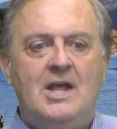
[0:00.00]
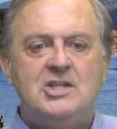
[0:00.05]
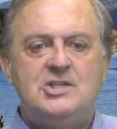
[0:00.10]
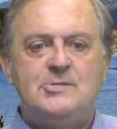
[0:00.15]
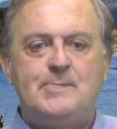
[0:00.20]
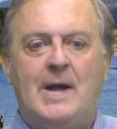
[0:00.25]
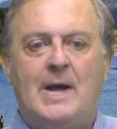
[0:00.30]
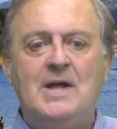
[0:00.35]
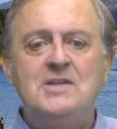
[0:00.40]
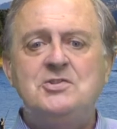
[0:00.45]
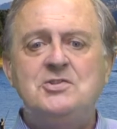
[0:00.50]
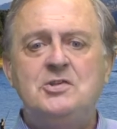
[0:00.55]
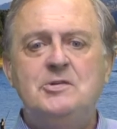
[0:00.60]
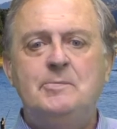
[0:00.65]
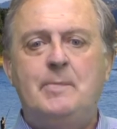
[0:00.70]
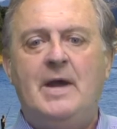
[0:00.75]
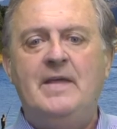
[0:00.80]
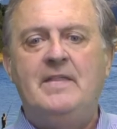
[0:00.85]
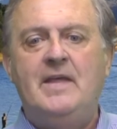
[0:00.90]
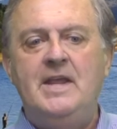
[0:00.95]

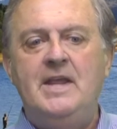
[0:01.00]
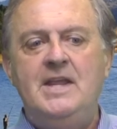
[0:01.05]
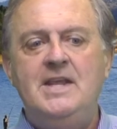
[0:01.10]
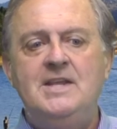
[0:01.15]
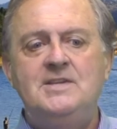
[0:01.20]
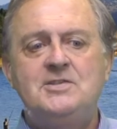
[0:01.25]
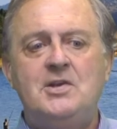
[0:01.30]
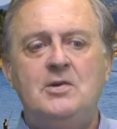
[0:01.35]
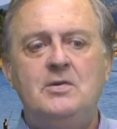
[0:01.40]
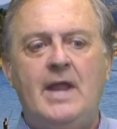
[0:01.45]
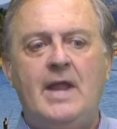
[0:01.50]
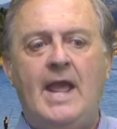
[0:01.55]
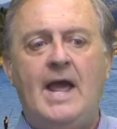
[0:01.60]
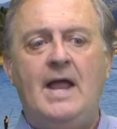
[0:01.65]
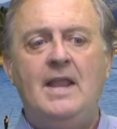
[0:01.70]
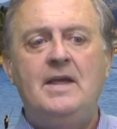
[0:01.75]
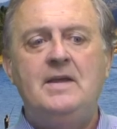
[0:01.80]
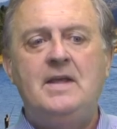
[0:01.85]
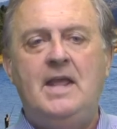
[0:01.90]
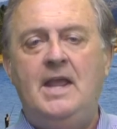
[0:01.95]
sponsored by the Eastern
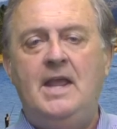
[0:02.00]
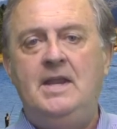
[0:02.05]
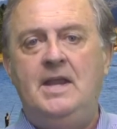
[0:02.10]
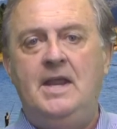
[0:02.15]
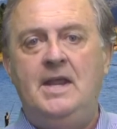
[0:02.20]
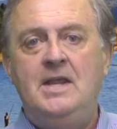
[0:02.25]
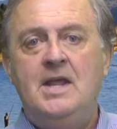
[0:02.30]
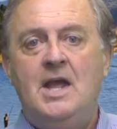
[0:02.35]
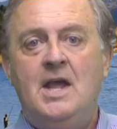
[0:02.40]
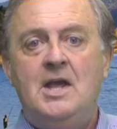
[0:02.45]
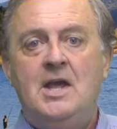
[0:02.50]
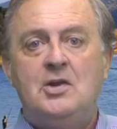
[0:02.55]
Allegheny